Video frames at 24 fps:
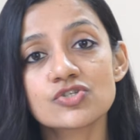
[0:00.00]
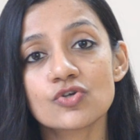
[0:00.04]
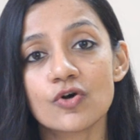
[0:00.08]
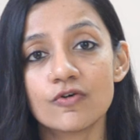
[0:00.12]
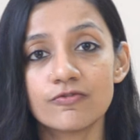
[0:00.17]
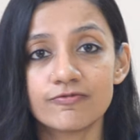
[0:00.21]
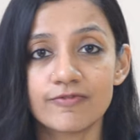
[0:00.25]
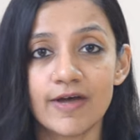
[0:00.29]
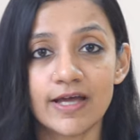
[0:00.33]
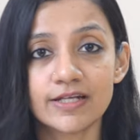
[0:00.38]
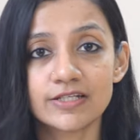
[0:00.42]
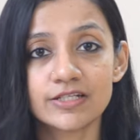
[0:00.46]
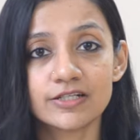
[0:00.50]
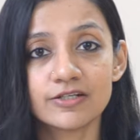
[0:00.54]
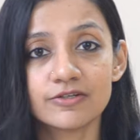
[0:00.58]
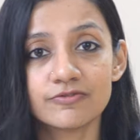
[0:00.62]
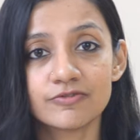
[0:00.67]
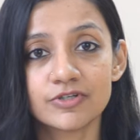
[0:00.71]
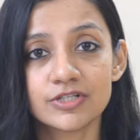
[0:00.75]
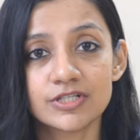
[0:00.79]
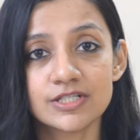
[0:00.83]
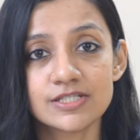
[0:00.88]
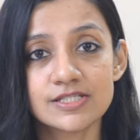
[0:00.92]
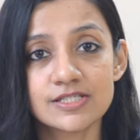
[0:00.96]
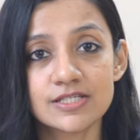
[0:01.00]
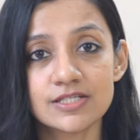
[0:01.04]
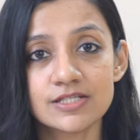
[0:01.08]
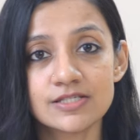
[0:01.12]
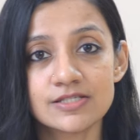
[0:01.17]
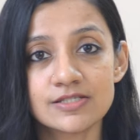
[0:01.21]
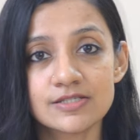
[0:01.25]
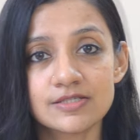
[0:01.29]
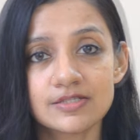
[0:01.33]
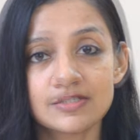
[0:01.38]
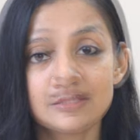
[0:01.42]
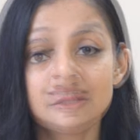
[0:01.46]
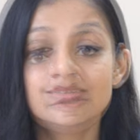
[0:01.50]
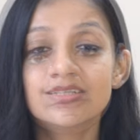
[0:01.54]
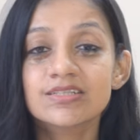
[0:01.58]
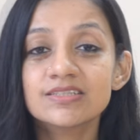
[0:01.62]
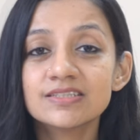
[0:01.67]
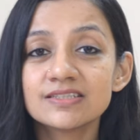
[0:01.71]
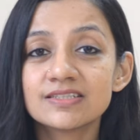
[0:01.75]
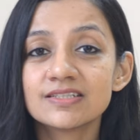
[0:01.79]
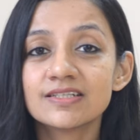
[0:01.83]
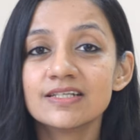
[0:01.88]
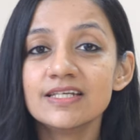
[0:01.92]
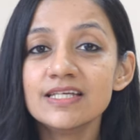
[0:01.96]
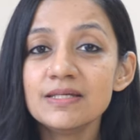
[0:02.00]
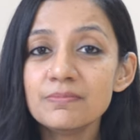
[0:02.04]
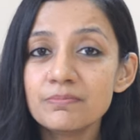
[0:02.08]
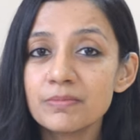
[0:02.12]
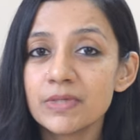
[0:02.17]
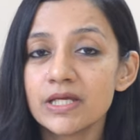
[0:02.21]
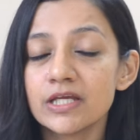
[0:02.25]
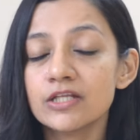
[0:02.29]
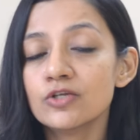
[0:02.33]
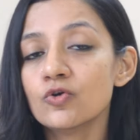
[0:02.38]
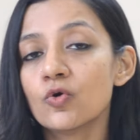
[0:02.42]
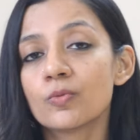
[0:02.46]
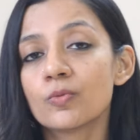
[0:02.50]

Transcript: of fatty liver disease. The three main